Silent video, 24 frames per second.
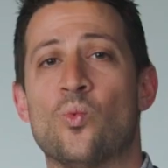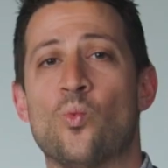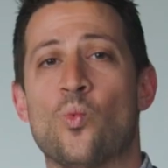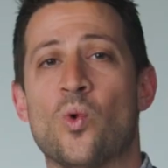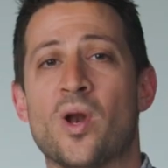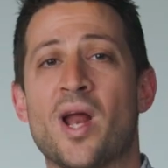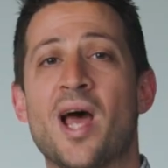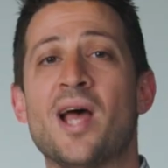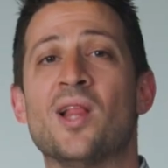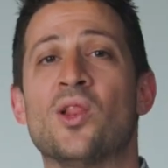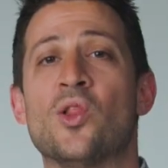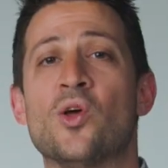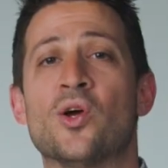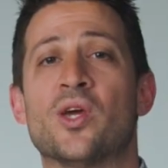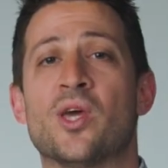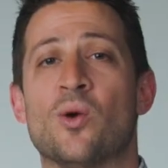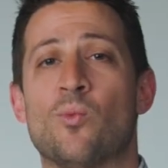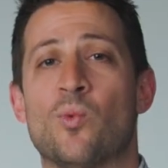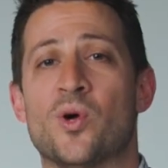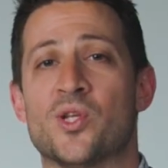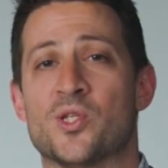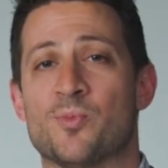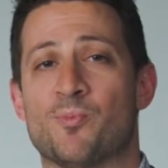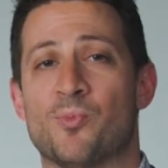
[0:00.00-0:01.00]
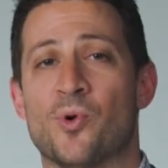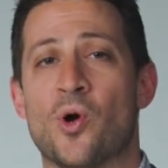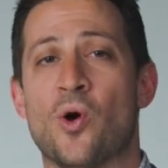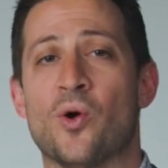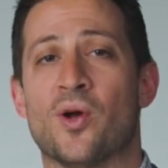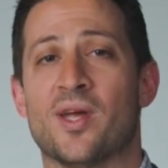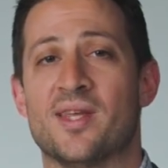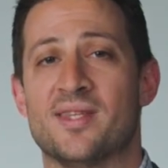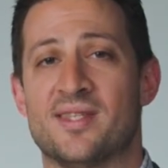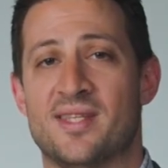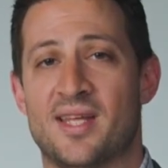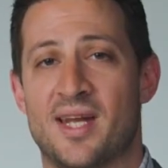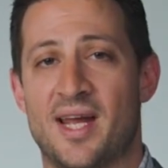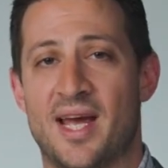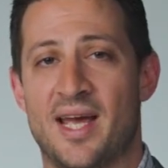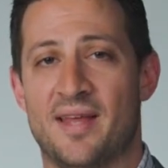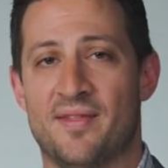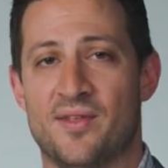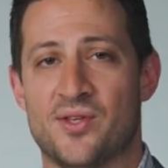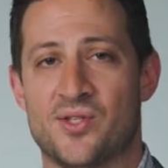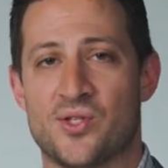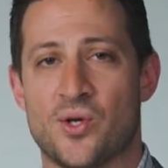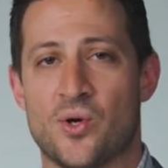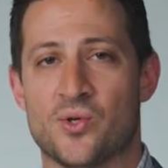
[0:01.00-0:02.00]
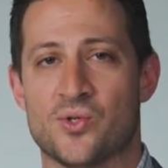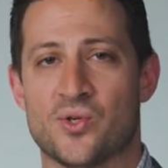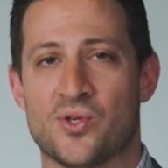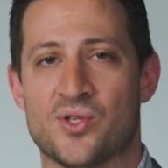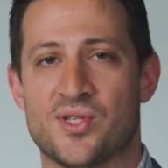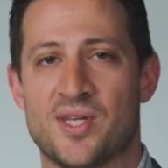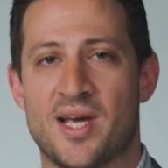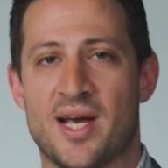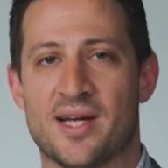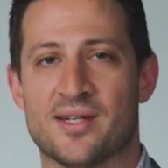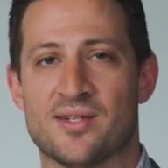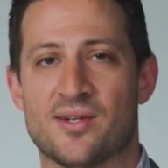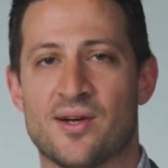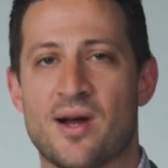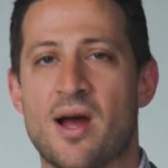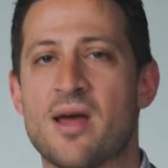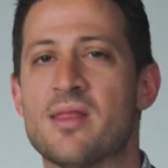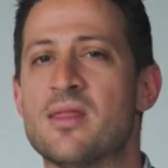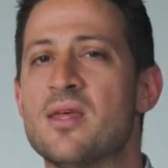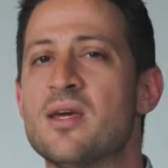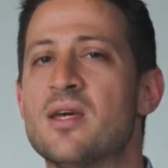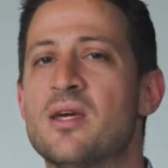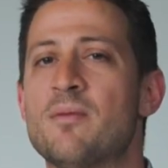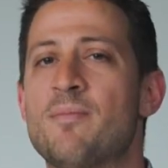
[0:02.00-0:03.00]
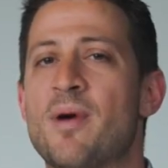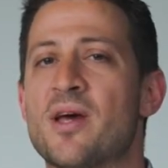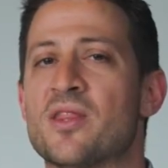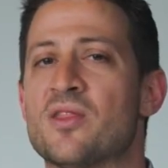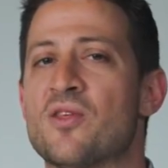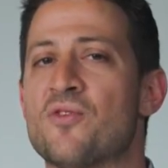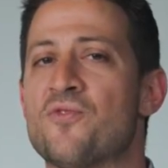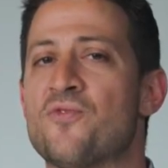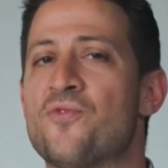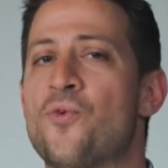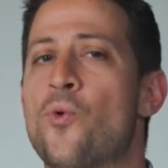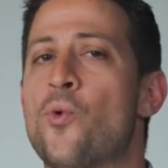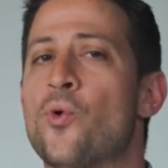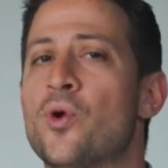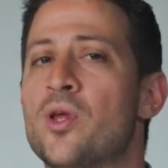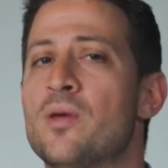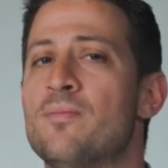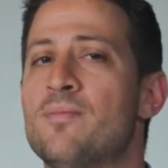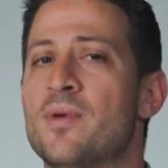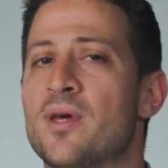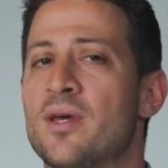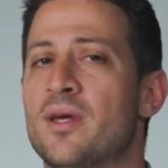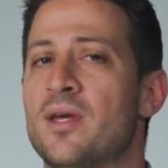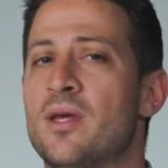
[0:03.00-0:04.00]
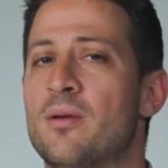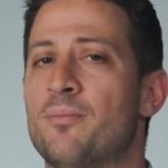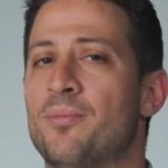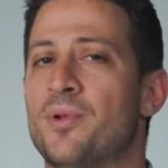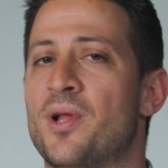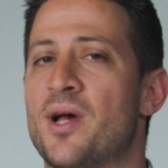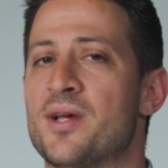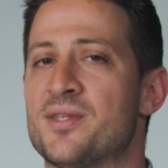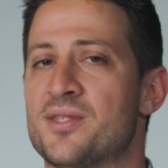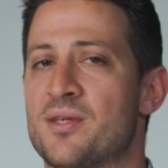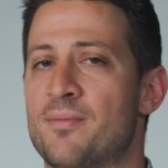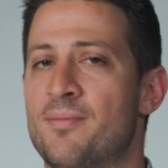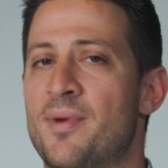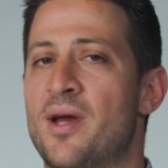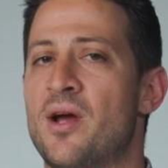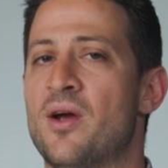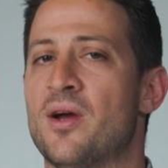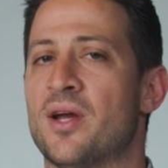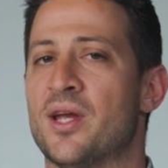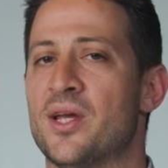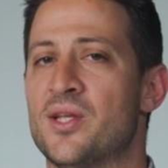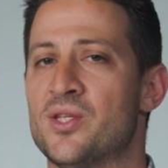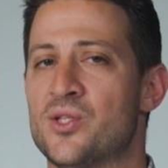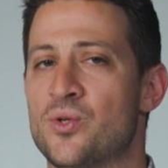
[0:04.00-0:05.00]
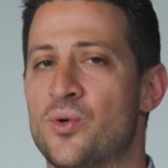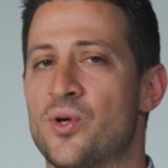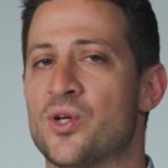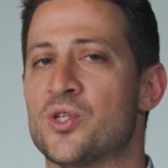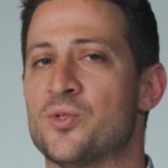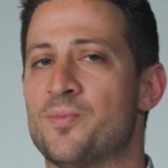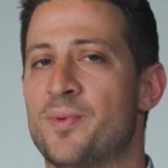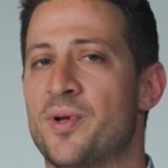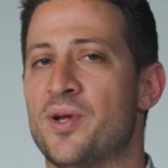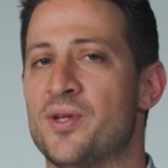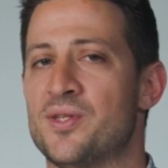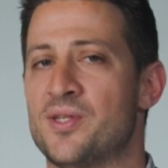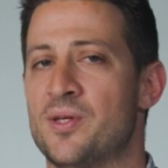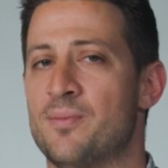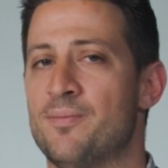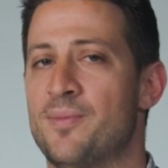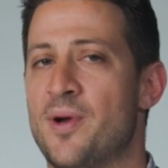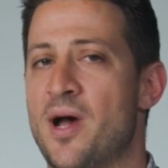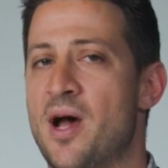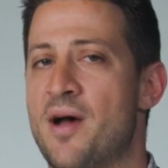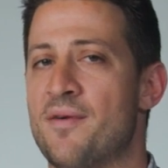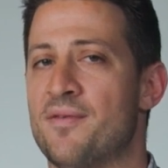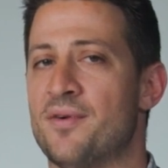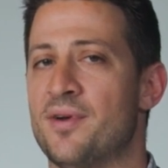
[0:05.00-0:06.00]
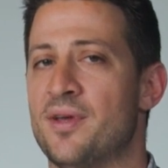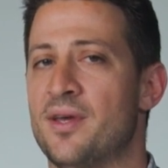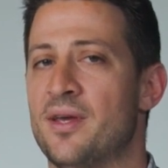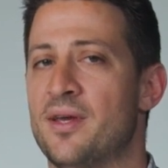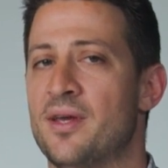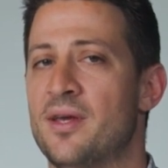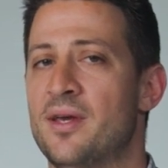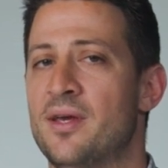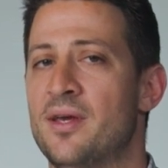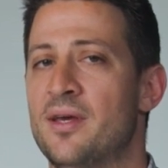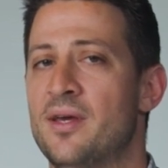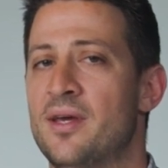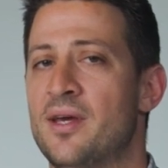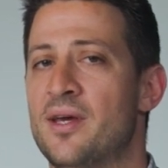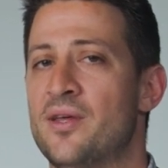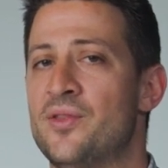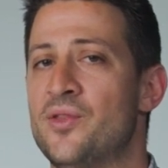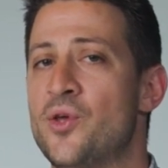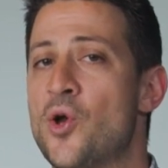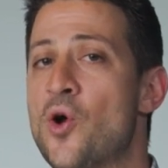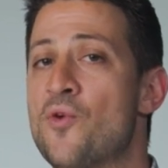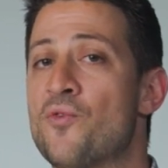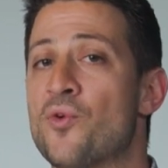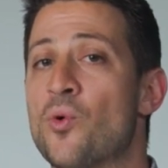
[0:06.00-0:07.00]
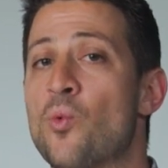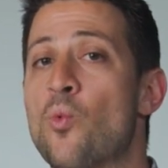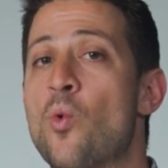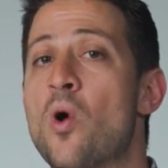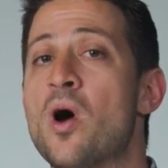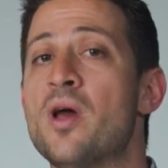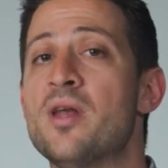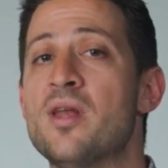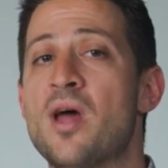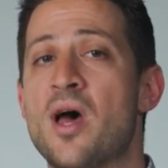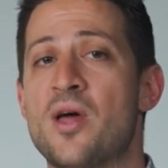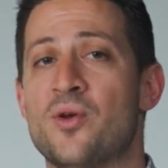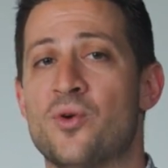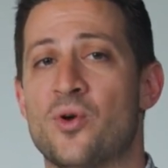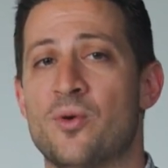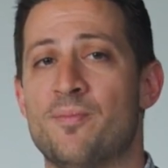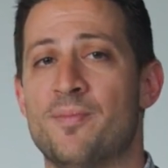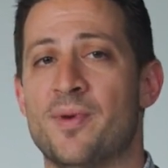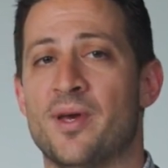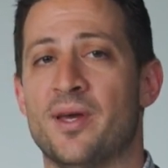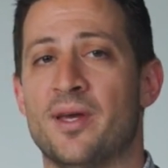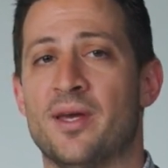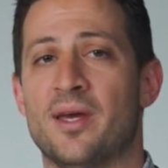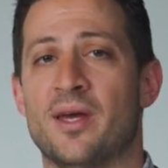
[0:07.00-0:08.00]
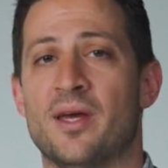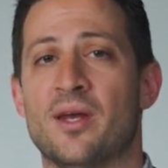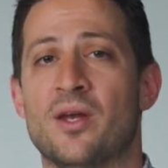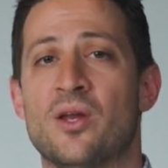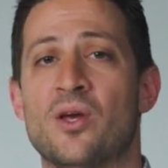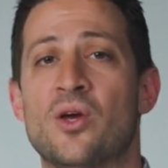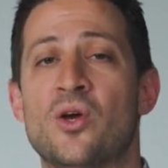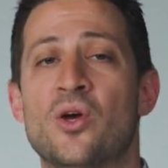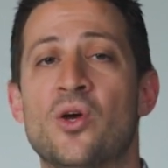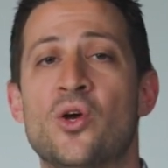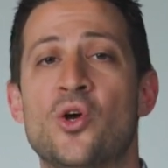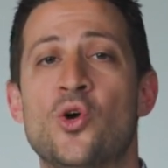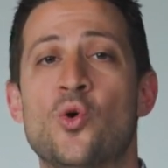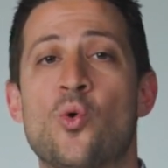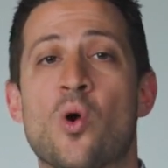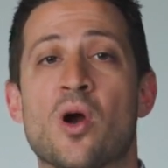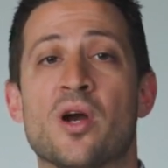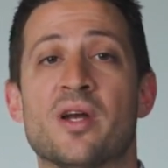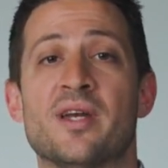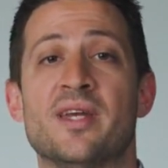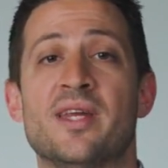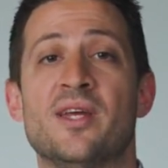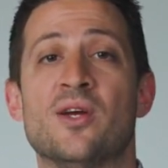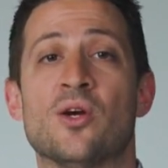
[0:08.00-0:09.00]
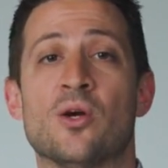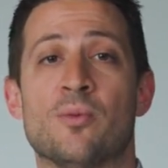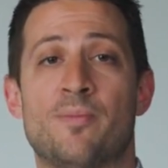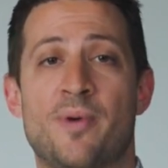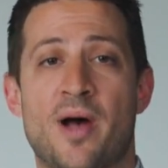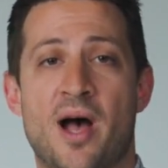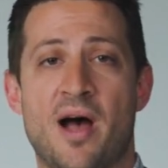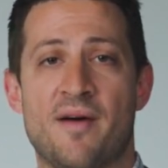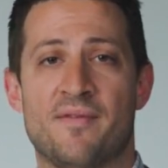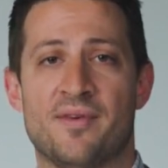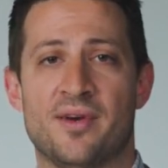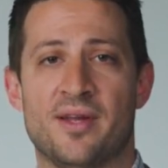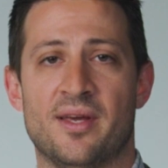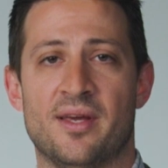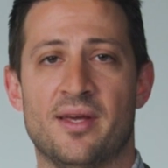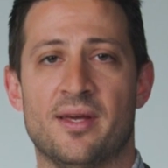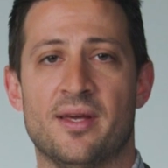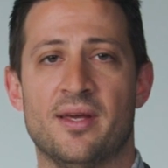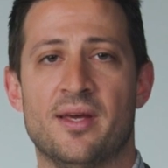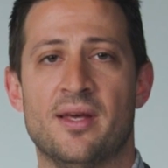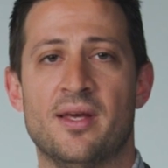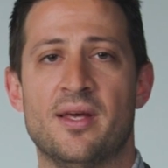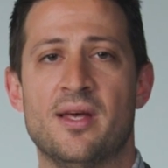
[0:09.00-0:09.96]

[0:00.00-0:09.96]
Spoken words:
When I look at what's broken today in the social sector, I think about the 40 million plus Americans who are experiencing poverty and the over 100 million who are near poverty.